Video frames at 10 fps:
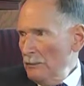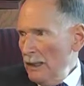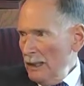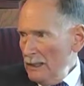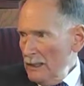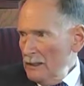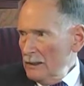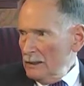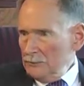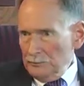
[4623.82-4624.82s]
body
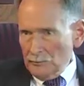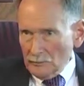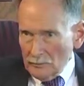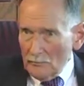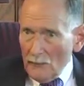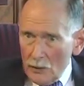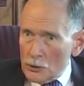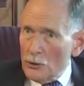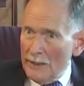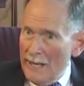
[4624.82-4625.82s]

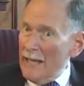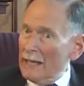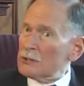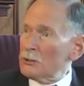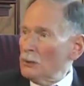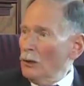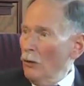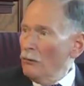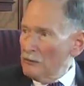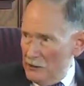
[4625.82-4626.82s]
to an actual
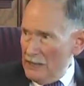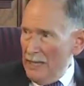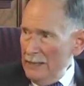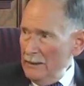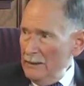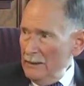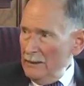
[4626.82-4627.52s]
oversight,